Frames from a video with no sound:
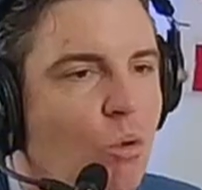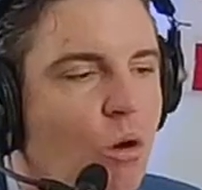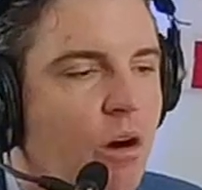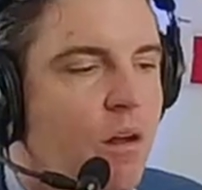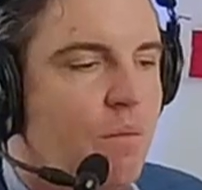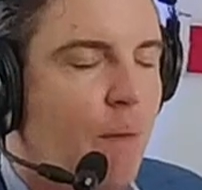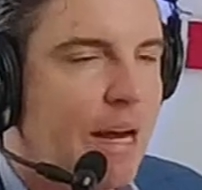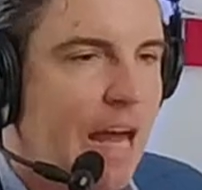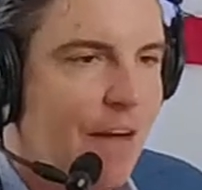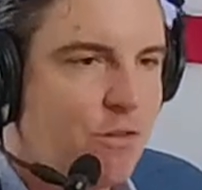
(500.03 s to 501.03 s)
or might
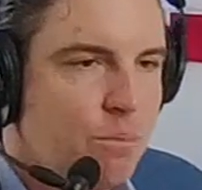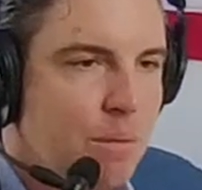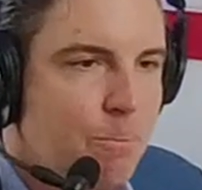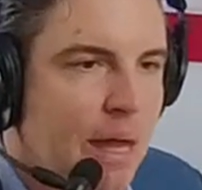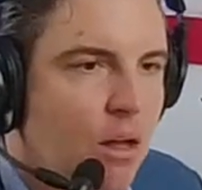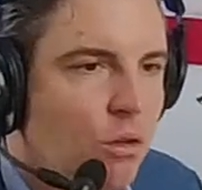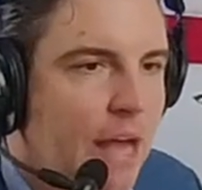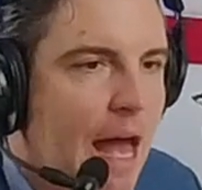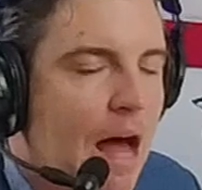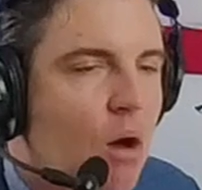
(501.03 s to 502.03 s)
have to be bailed
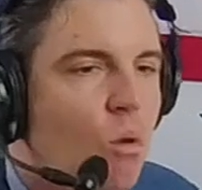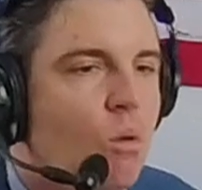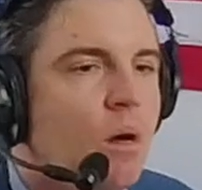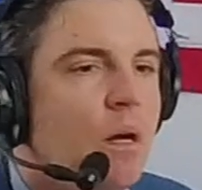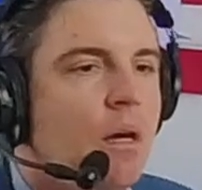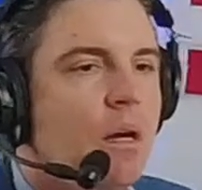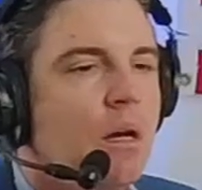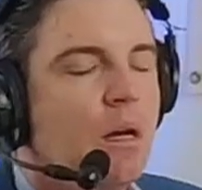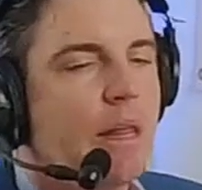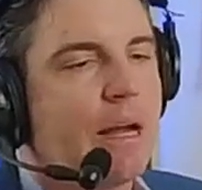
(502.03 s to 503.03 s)
out.
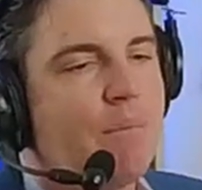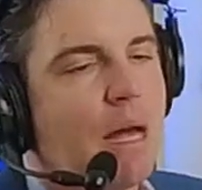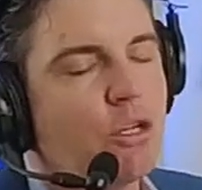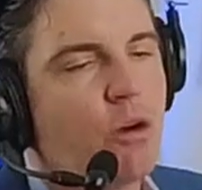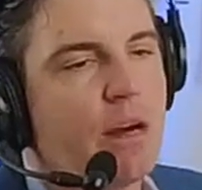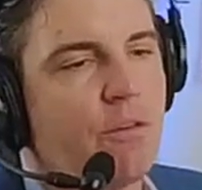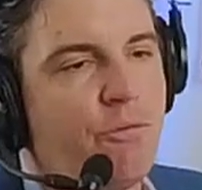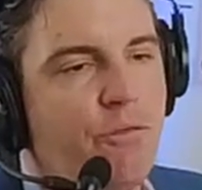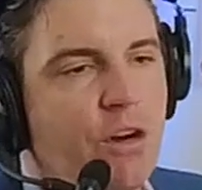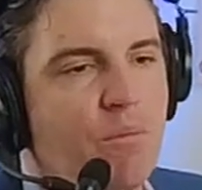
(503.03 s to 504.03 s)
Like, I'm not trying to
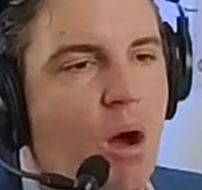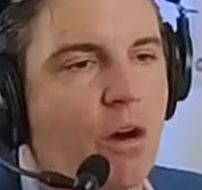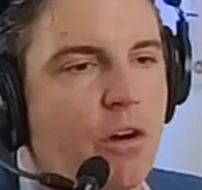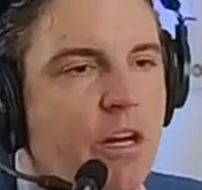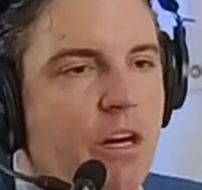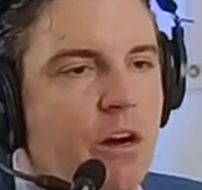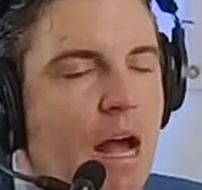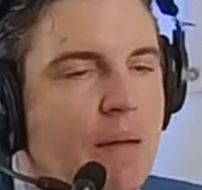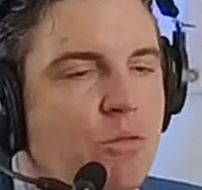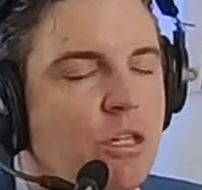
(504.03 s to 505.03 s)
fearmonger here.
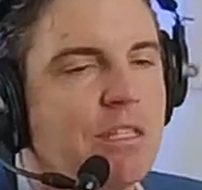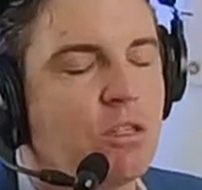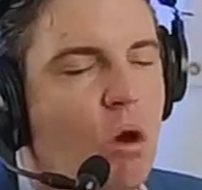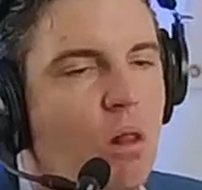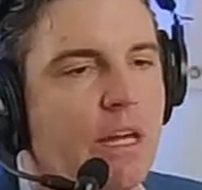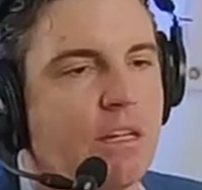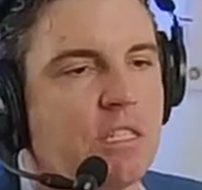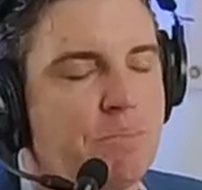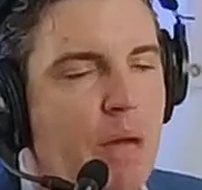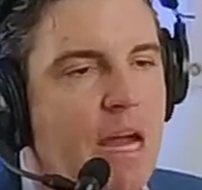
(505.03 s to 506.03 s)
I'm just calling a
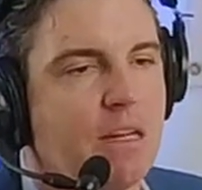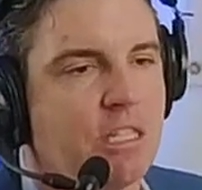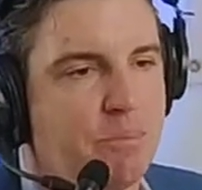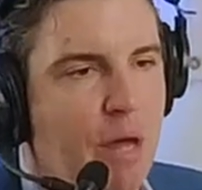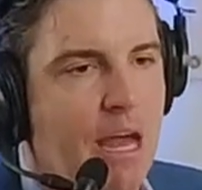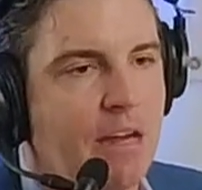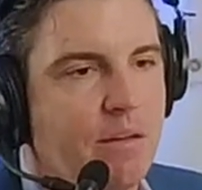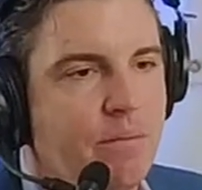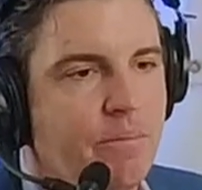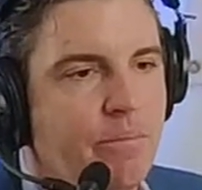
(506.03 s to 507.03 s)
spade a spade.
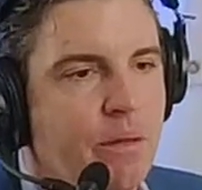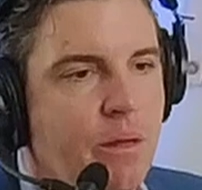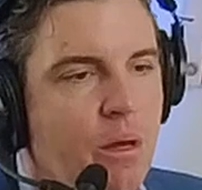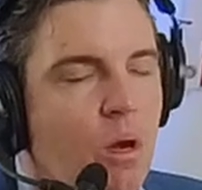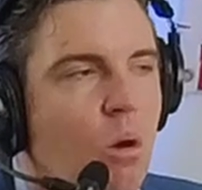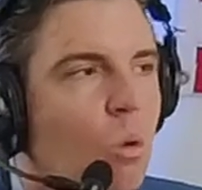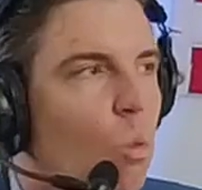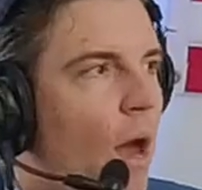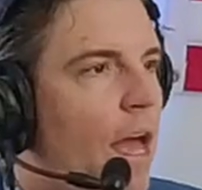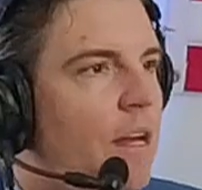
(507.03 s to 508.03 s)

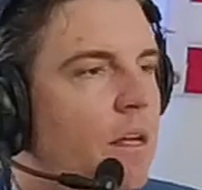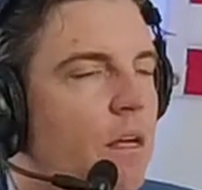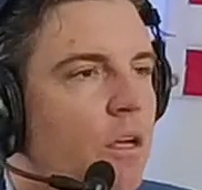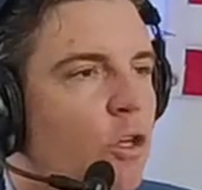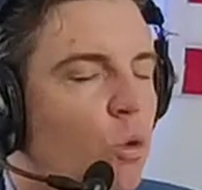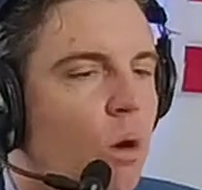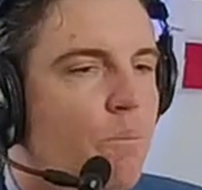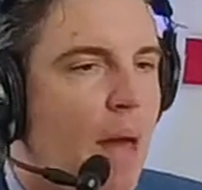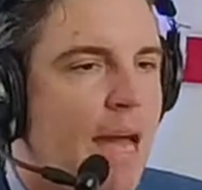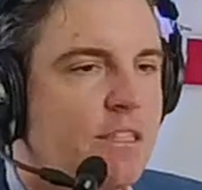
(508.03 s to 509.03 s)
When your
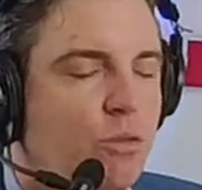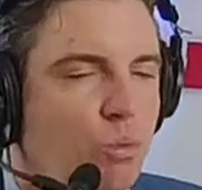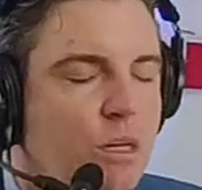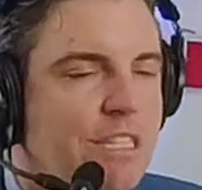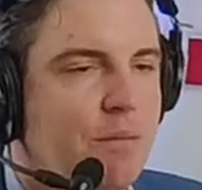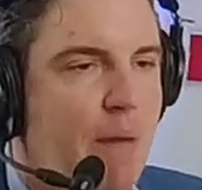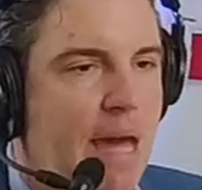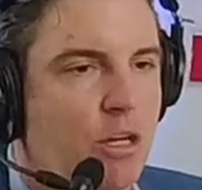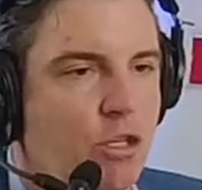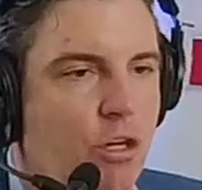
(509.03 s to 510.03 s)
bank's risk
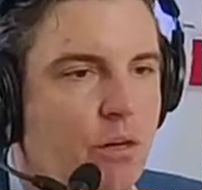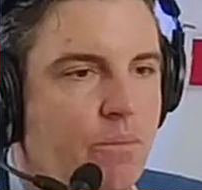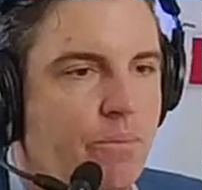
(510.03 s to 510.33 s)
manager